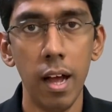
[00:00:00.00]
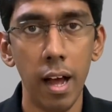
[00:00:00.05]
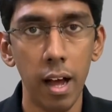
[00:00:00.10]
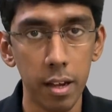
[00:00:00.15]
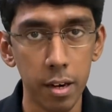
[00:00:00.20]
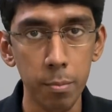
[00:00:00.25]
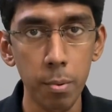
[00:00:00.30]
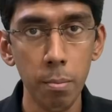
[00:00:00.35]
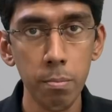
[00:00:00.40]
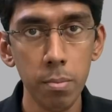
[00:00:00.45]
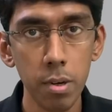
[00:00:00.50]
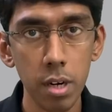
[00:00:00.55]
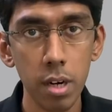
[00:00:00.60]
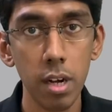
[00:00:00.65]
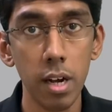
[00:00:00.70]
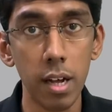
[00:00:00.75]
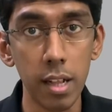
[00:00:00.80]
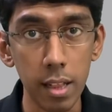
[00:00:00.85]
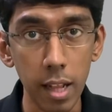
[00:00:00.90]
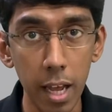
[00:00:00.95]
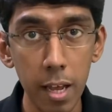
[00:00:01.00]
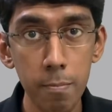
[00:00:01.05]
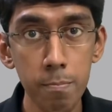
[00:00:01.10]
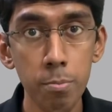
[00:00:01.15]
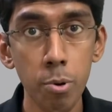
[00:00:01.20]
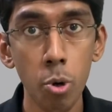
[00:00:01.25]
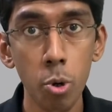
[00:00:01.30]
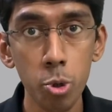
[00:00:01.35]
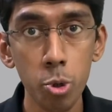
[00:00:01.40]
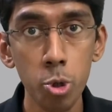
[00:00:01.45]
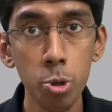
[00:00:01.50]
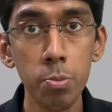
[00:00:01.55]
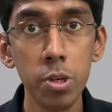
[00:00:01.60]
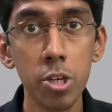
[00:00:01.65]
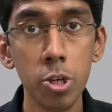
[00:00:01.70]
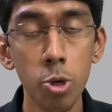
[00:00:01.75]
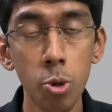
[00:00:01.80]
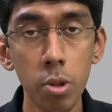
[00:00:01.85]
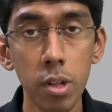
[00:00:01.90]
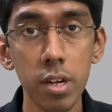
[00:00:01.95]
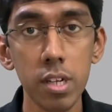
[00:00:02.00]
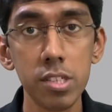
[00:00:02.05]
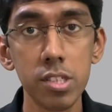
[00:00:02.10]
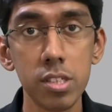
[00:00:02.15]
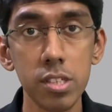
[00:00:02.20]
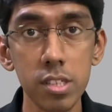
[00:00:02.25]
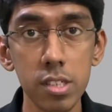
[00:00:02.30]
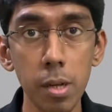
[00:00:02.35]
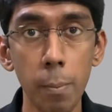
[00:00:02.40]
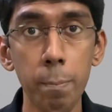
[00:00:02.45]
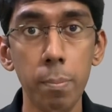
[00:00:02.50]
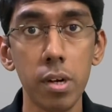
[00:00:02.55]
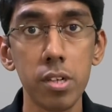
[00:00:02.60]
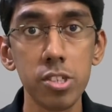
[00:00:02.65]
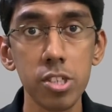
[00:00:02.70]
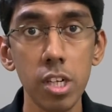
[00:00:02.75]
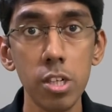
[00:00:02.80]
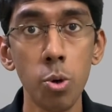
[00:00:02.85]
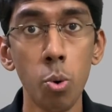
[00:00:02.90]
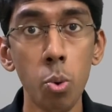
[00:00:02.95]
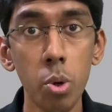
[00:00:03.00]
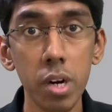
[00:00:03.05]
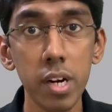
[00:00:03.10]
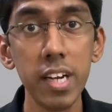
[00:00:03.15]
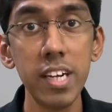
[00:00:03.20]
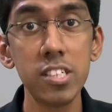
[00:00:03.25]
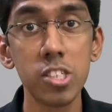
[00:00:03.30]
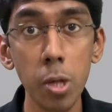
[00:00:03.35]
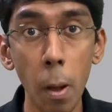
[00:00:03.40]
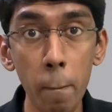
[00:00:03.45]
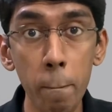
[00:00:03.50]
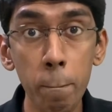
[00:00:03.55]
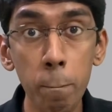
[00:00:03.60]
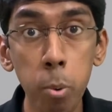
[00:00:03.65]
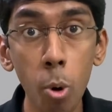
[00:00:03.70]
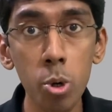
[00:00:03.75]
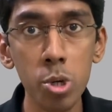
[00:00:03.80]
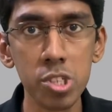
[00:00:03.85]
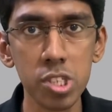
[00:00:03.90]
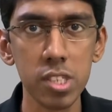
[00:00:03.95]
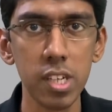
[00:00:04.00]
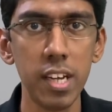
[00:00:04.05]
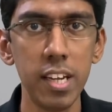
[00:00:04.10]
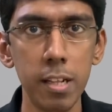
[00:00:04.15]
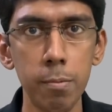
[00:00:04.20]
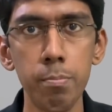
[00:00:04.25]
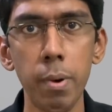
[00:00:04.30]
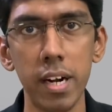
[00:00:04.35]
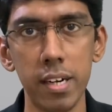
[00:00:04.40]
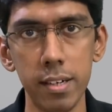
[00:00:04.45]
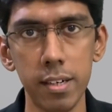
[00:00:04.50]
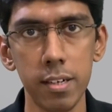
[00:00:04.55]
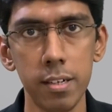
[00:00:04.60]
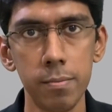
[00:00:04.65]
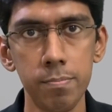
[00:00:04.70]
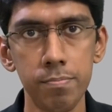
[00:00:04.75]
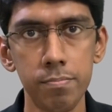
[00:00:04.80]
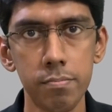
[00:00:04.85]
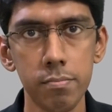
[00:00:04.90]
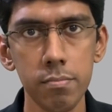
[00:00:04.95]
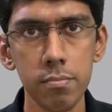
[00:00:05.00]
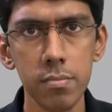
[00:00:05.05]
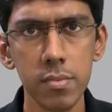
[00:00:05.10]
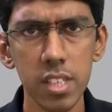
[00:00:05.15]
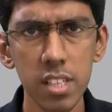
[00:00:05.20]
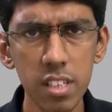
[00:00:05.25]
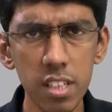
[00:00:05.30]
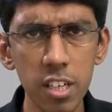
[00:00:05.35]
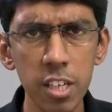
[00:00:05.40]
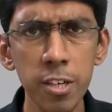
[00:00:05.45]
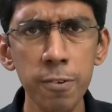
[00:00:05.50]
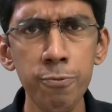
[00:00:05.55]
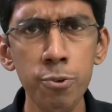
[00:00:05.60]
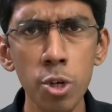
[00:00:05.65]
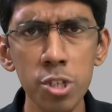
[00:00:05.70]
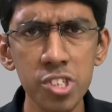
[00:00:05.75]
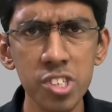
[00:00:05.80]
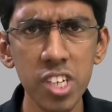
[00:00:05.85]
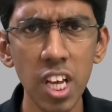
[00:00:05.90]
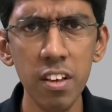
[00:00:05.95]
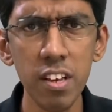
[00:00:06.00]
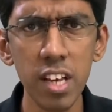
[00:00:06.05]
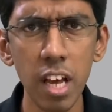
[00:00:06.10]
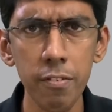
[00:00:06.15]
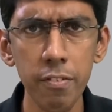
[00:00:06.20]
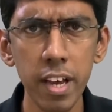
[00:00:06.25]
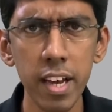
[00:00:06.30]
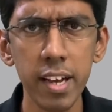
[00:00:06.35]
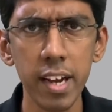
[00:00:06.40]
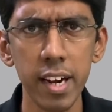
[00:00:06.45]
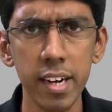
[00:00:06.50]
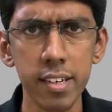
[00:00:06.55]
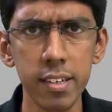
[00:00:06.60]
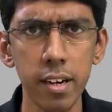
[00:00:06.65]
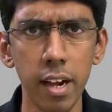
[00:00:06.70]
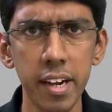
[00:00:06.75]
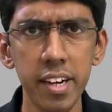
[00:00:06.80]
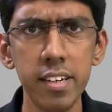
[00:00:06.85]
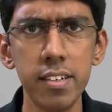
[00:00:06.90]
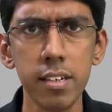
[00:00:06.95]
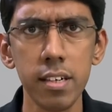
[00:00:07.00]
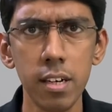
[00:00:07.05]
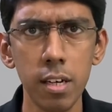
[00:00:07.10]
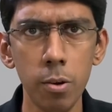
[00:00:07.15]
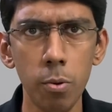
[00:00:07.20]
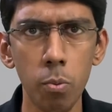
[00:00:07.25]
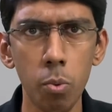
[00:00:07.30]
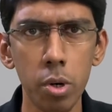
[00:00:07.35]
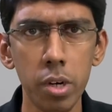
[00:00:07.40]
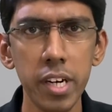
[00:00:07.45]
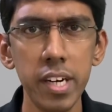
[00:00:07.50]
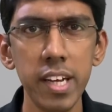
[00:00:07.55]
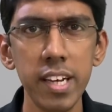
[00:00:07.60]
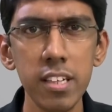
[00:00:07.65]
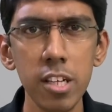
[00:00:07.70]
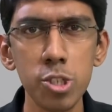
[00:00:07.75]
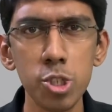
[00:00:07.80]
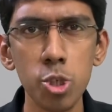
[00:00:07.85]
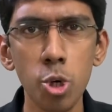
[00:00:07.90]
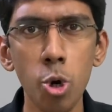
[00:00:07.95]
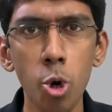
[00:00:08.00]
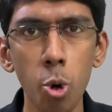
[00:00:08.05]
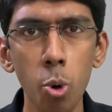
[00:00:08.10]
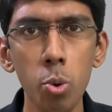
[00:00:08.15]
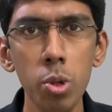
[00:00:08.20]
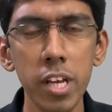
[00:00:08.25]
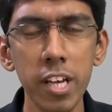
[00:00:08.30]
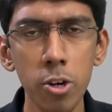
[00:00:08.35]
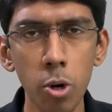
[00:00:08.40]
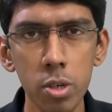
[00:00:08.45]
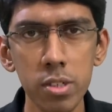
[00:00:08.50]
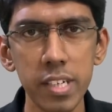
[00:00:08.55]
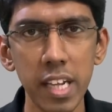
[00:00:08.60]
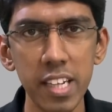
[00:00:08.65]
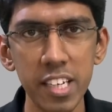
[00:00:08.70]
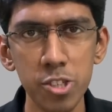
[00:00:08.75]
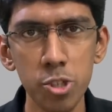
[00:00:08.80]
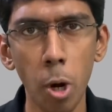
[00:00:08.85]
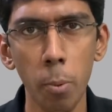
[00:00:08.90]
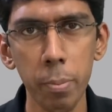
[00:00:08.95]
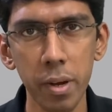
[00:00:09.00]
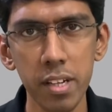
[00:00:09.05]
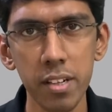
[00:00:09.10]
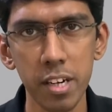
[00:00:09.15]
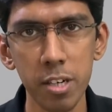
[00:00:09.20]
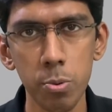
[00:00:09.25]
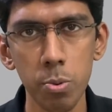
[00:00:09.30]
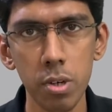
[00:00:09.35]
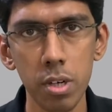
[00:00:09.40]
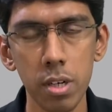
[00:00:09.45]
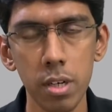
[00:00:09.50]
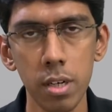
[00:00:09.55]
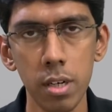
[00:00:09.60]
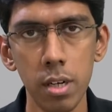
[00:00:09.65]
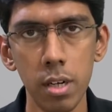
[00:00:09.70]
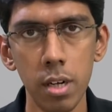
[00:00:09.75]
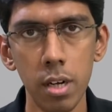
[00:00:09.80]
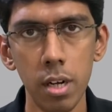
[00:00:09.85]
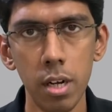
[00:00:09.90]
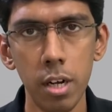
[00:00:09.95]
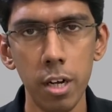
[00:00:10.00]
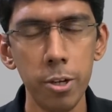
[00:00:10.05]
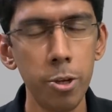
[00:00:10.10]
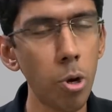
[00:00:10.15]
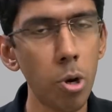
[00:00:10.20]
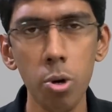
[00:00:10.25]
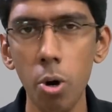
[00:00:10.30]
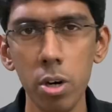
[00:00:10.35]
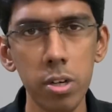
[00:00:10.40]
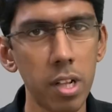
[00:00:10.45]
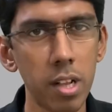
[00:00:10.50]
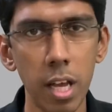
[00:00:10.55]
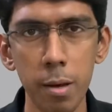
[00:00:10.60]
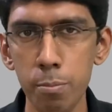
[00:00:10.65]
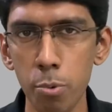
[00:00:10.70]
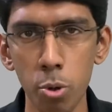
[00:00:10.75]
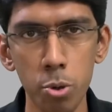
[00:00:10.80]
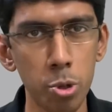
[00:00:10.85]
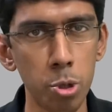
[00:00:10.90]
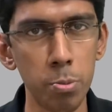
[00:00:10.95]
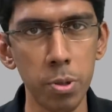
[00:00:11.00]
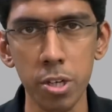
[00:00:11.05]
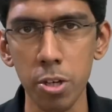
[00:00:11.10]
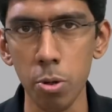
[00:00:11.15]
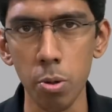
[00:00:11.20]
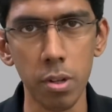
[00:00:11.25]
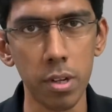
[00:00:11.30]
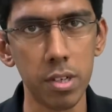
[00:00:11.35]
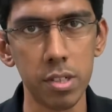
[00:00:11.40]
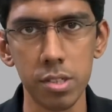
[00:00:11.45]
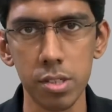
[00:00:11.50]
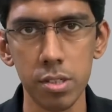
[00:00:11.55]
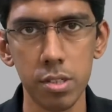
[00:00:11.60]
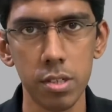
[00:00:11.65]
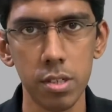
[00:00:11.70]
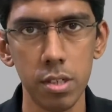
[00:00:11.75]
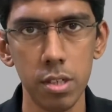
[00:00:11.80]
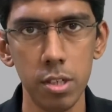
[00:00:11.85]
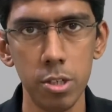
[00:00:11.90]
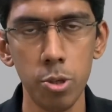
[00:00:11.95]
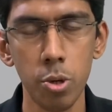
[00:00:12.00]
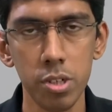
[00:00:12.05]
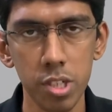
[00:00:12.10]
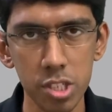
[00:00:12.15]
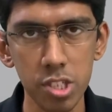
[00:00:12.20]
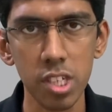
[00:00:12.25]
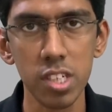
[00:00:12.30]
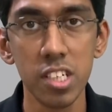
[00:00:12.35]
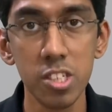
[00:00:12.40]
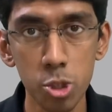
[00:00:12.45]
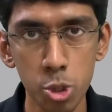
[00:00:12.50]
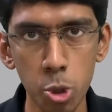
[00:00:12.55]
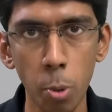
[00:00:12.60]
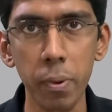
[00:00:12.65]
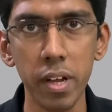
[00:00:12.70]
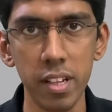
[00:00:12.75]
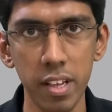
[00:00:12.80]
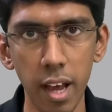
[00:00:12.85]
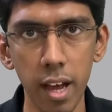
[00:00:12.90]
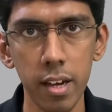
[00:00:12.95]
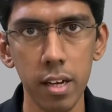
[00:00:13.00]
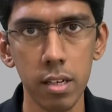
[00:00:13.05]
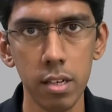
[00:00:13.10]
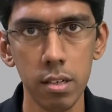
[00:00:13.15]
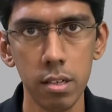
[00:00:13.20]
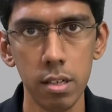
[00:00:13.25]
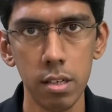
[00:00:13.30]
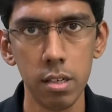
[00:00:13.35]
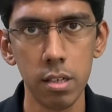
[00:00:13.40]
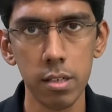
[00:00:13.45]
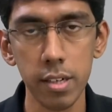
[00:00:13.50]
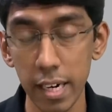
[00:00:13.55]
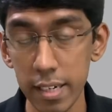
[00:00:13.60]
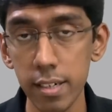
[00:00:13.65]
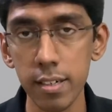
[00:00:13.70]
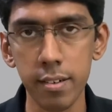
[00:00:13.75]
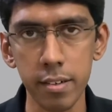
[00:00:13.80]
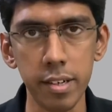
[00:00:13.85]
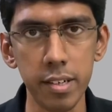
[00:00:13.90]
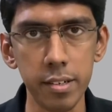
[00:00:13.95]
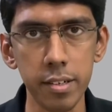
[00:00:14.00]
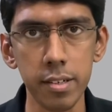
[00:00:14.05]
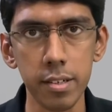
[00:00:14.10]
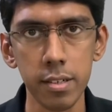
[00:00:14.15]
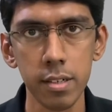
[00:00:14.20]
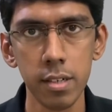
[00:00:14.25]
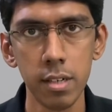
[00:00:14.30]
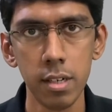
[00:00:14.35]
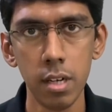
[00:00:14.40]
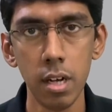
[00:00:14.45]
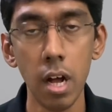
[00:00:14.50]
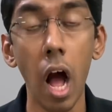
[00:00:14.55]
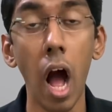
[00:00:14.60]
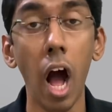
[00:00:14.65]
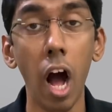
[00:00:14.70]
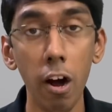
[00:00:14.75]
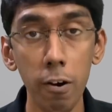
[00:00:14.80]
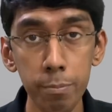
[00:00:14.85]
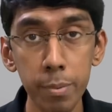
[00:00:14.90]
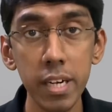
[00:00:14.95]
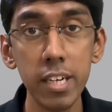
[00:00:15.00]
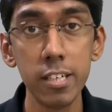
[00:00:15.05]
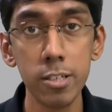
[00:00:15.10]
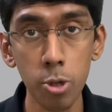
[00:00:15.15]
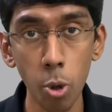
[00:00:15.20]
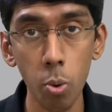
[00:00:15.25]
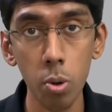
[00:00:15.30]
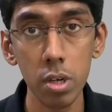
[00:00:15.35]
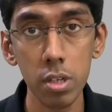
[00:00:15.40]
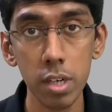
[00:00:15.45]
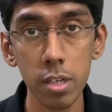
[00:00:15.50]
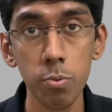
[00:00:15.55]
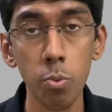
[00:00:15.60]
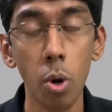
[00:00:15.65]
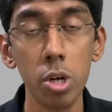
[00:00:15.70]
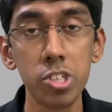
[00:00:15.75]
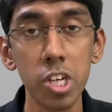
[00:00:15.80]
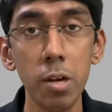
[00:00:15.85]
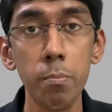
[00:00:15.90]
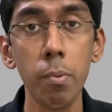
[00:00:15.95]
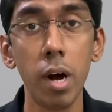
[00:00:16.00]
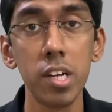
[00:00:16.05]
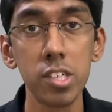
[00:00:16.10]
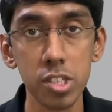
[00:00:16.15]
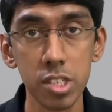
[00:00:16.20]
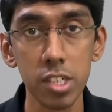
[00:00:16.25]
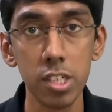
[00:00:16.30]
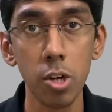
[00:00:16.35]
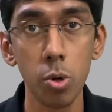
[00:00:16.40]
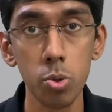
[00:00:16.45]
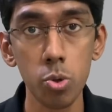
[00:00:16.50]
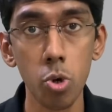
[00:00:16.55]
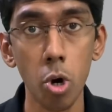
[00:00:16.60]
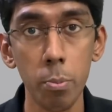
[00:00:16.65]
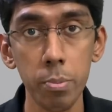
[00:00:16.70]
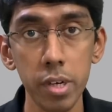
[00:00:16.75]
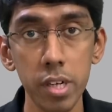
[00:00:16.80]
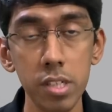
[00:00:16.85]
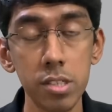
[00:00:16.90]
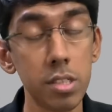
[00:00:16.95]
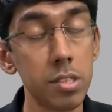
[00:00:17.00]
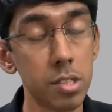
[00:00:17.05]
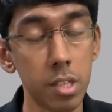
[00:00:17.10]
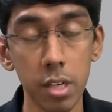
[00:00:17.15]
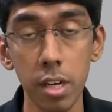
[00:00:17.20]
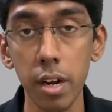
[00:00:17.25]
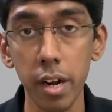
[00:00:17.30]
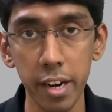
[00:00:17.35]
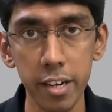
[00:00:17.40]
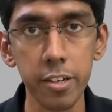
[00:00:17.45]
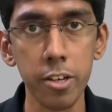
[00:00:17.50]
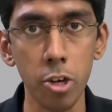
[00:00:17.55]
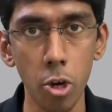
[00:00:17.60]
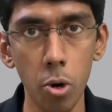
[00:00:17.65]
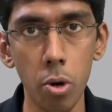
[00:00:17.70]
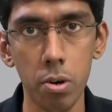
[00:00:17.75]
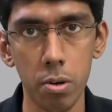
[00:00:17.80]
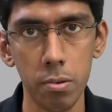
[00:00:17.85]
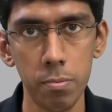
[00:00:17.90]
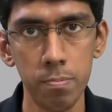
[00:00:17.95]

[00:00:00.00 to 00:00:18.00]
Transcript: Remember, a librocubicularist is a person who reads books in bed. If you're staying awake at night reading the scrolling on teleshopping network, you're not a librocubicularist. You're just an insomaniac. Get it treated. I have been told that watching my sit-down comedies is a great cure.